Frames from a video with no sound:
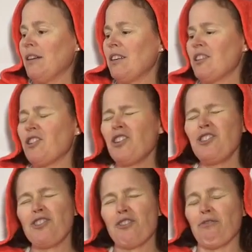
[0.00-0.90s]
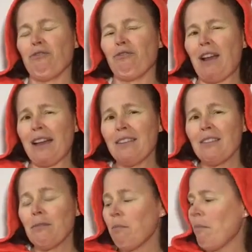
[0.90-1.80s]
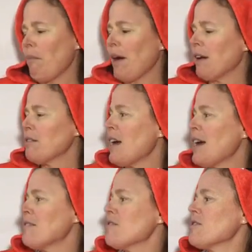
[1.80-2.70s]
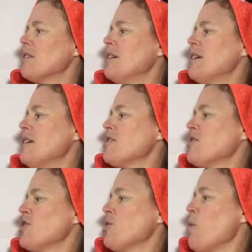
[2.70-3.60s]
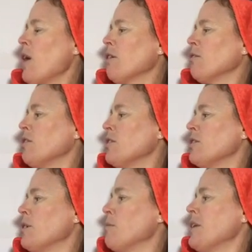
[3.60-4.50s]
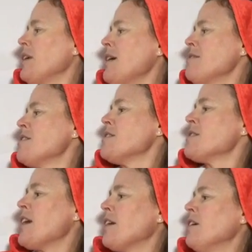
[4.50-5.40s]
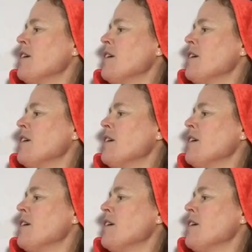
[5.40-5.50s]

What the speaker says: She's your friend? Michael asked. Stillwater looked at them. Yes, he said.